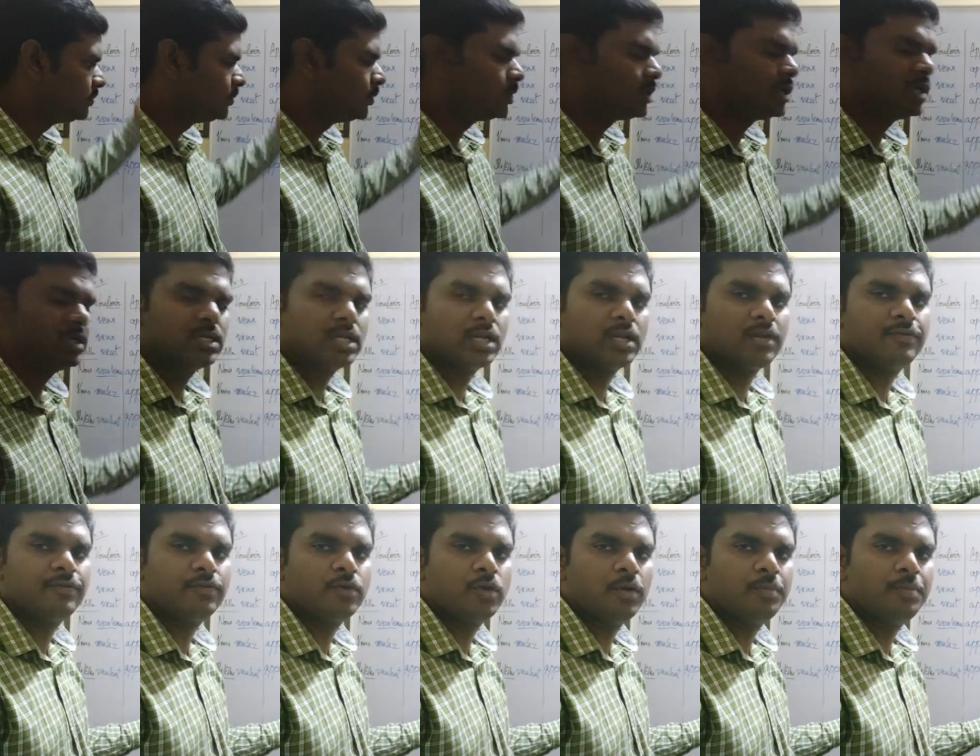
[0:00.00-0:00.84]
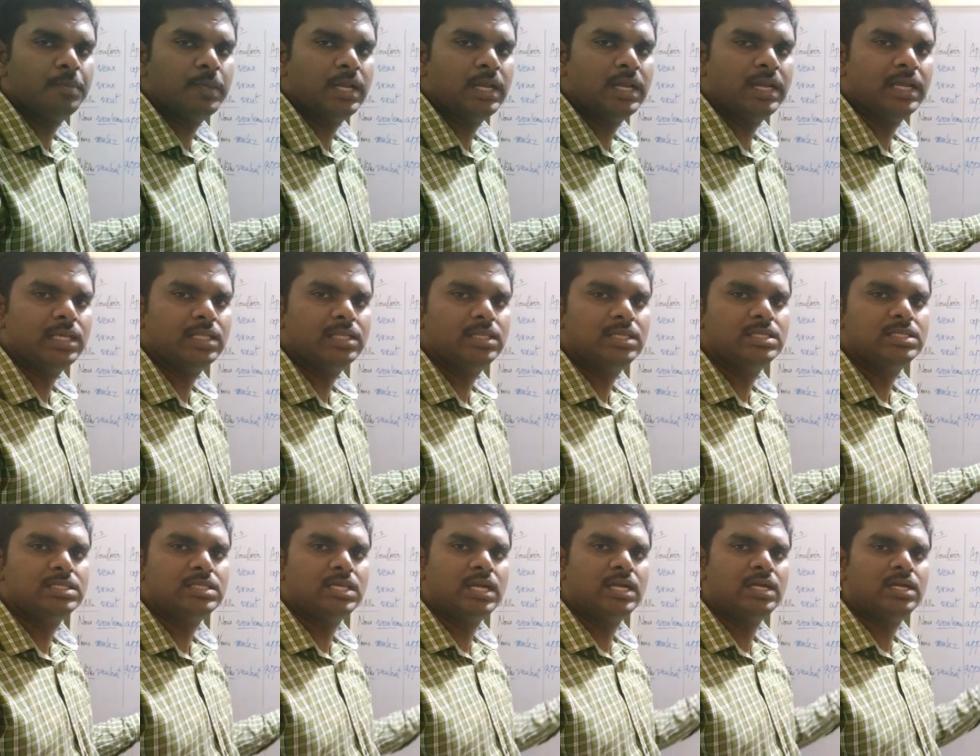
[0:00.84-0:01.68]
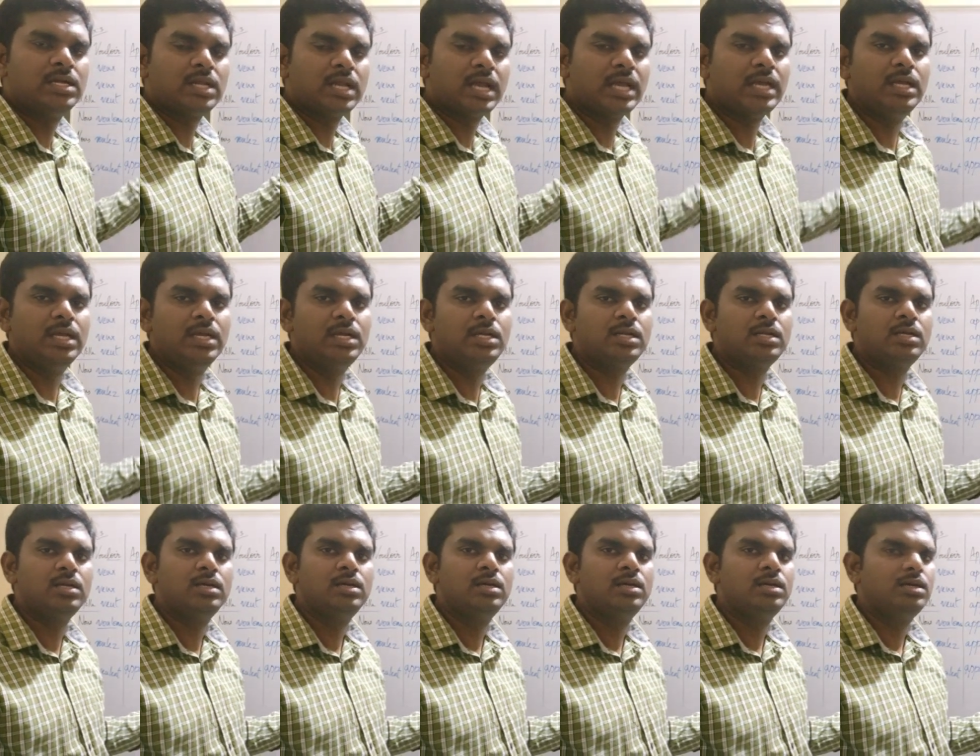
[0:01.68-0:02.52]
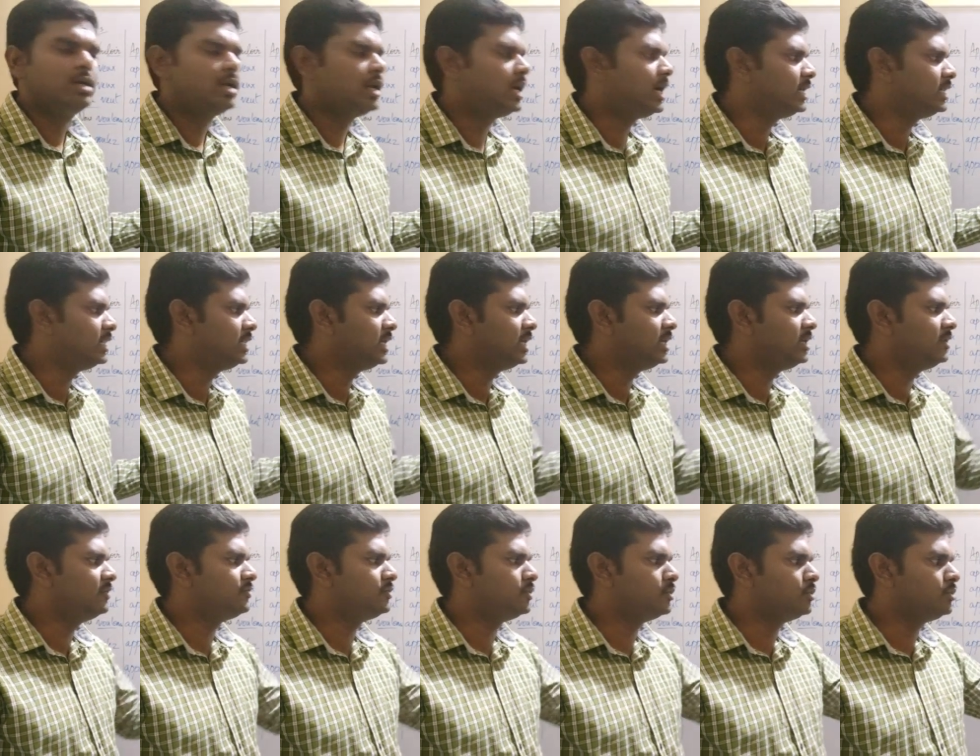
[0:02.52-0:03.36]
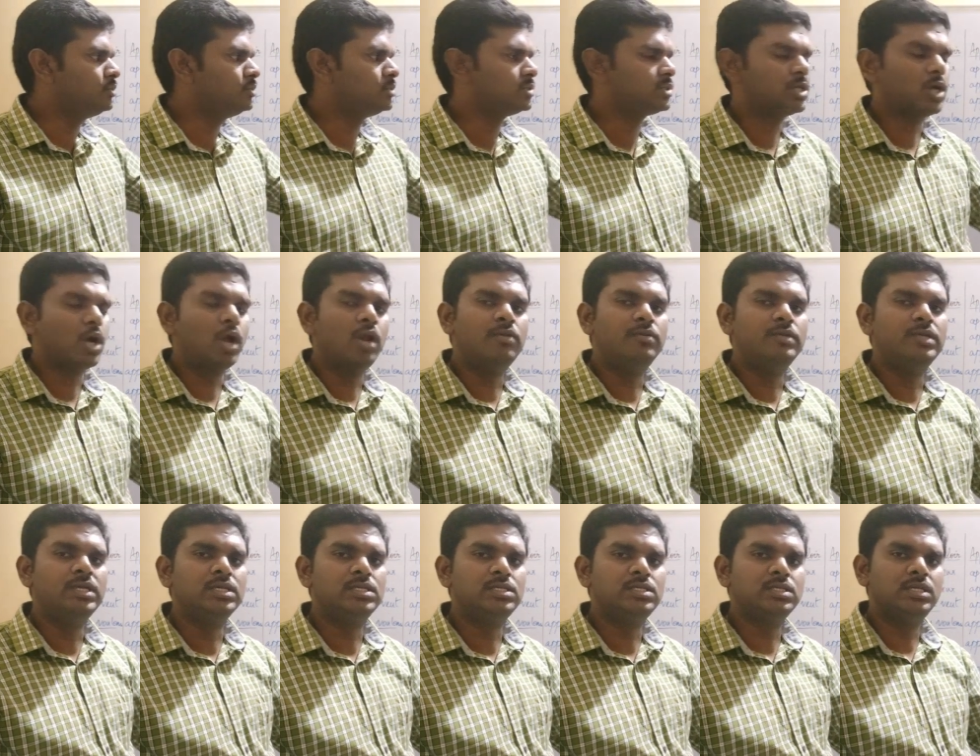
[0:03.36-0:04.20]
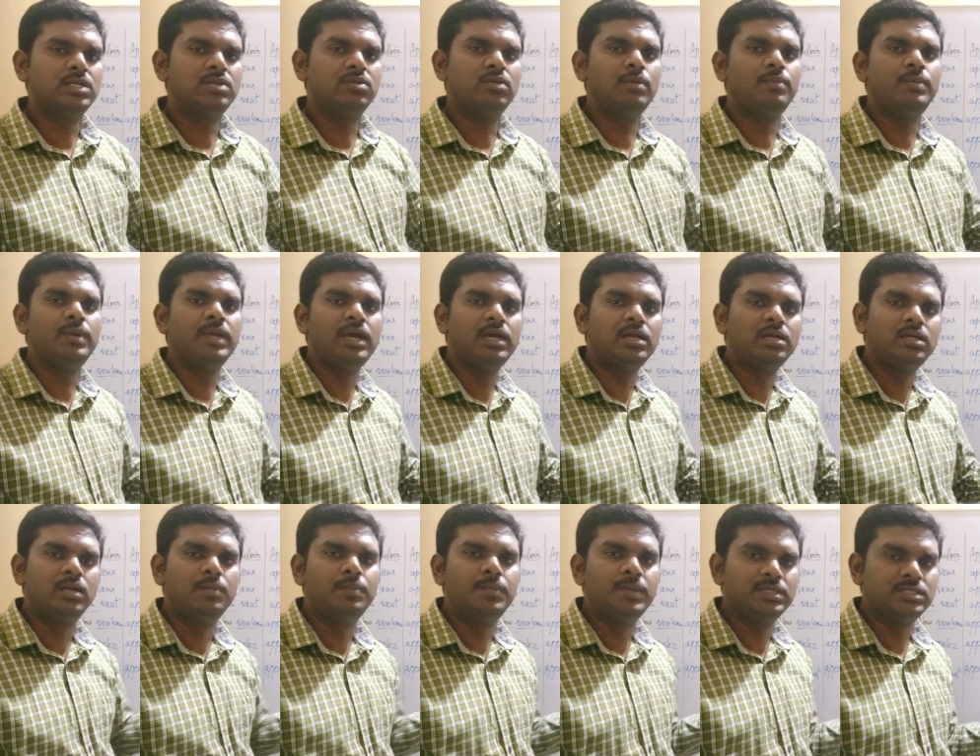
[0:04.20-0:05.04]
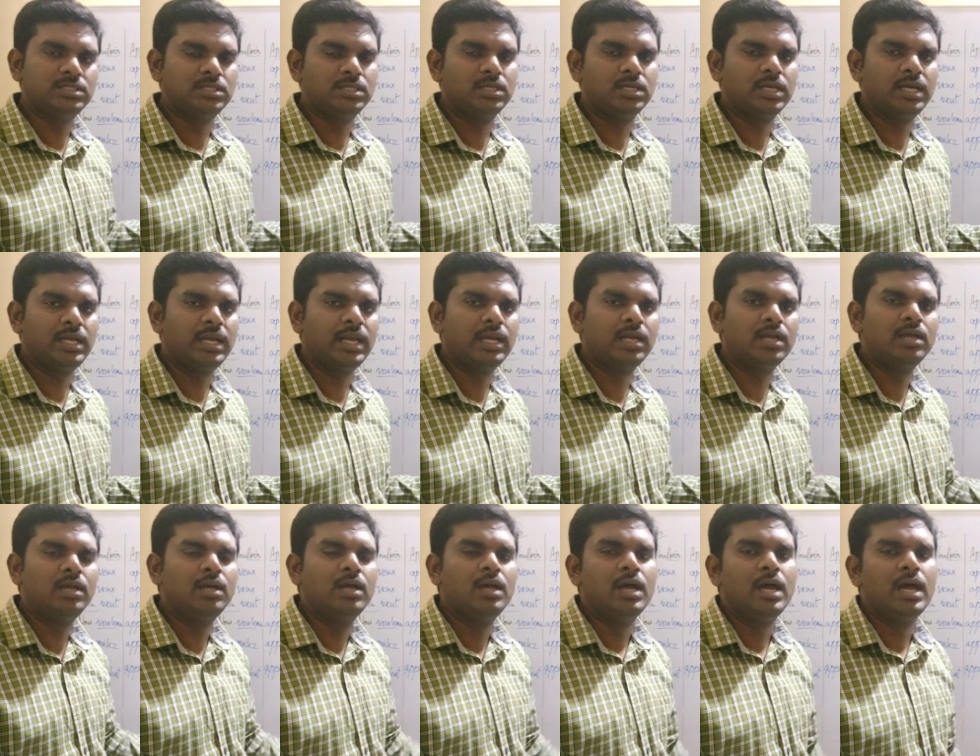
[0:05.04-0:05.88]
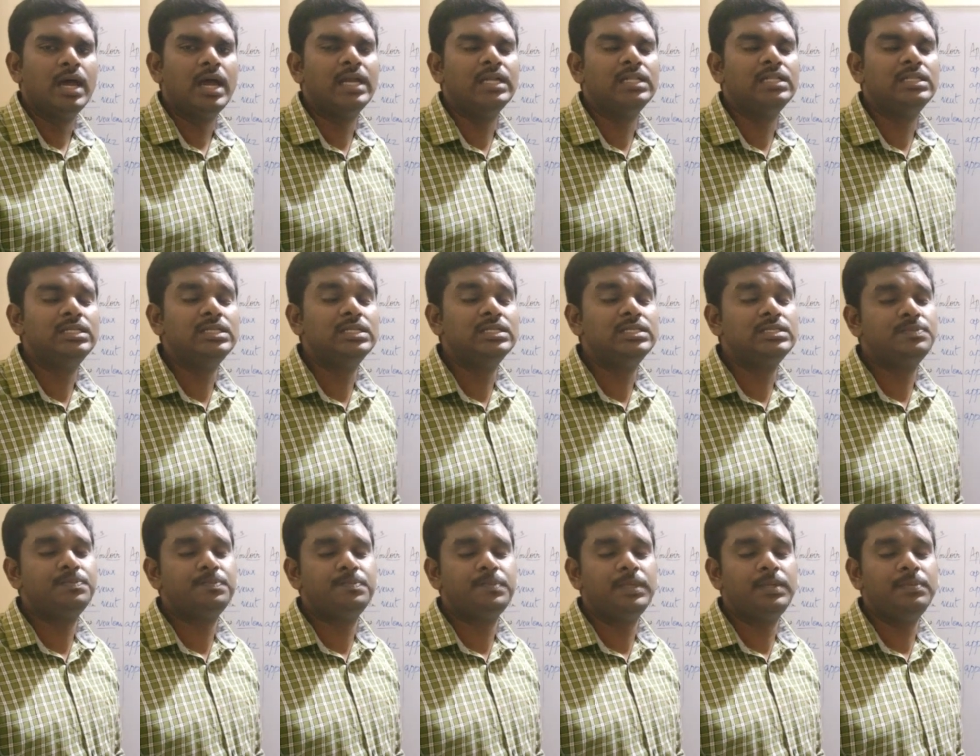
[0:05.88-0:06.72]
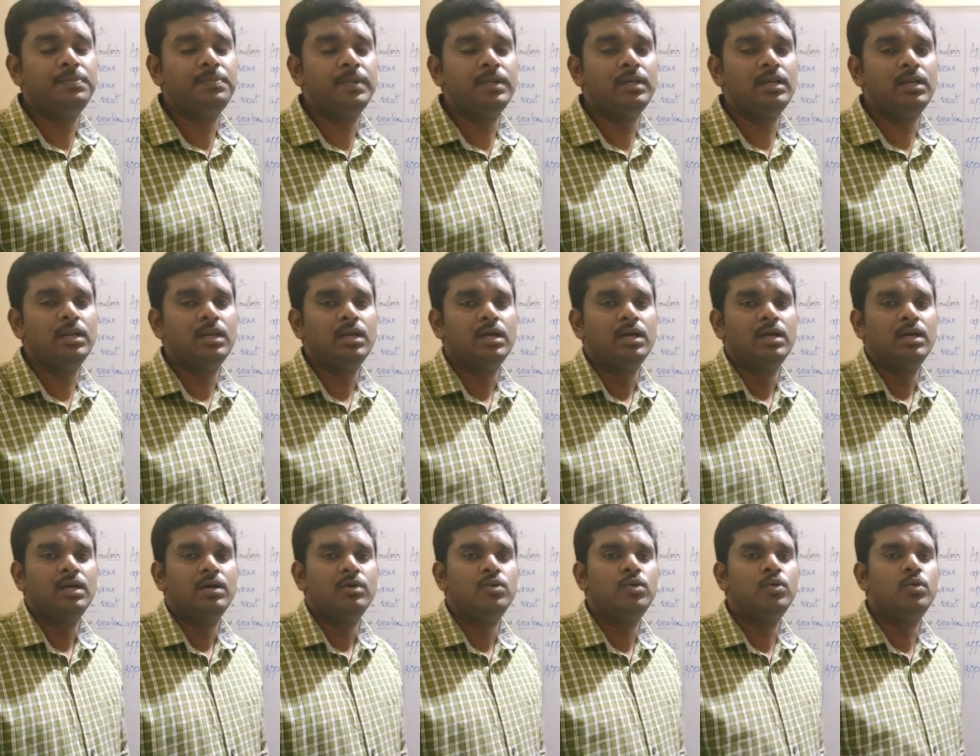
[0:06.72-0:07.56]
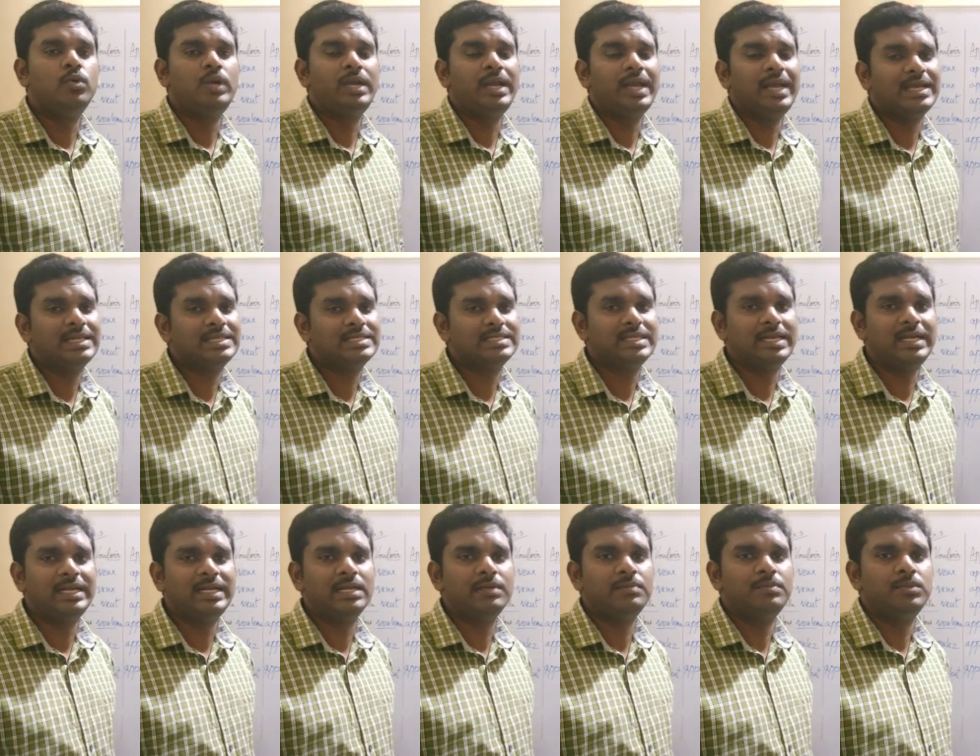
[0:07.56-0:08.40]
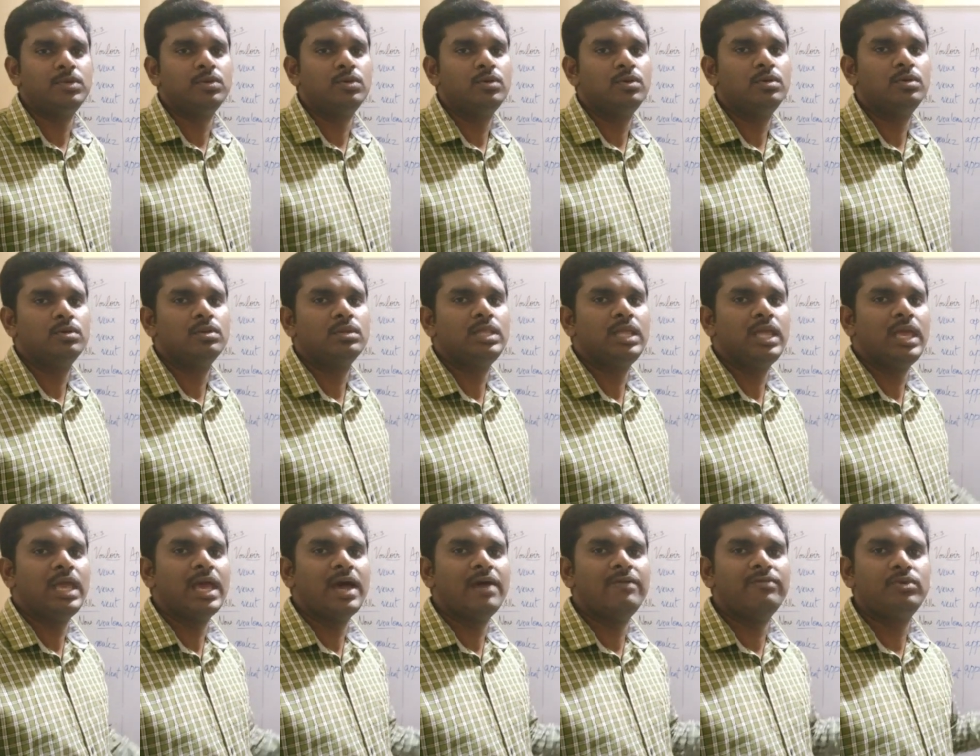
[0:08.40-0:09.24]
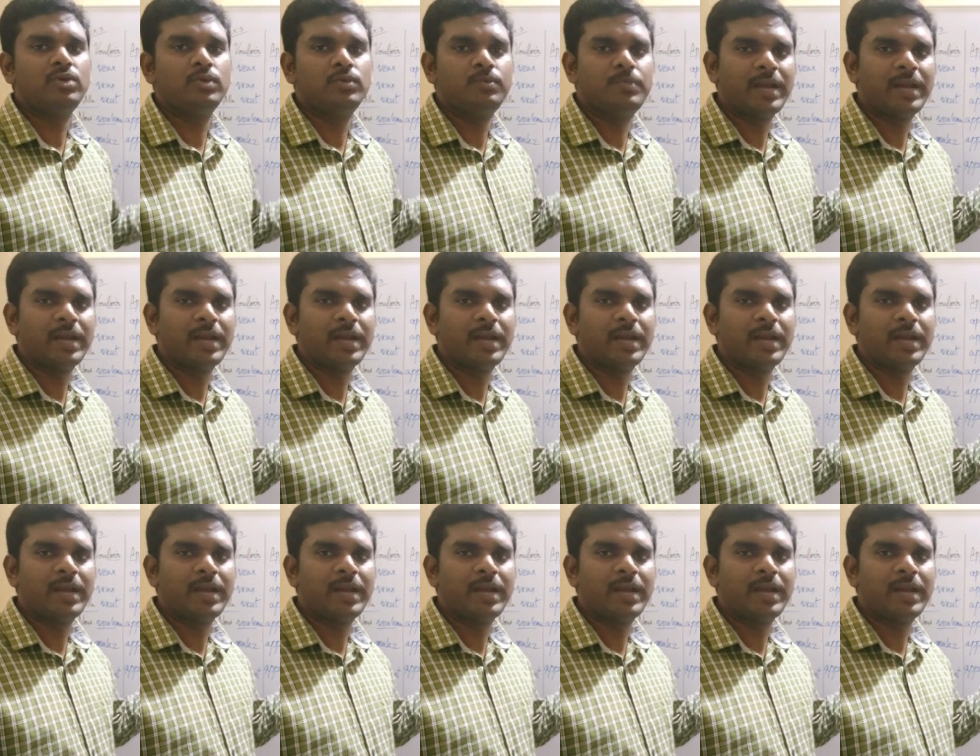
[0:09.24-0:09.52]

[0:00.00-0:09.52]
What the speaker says: put a rough copy like this and try it, and then if you solve this, it will be 100% correct. And this people who take centum, no, they have to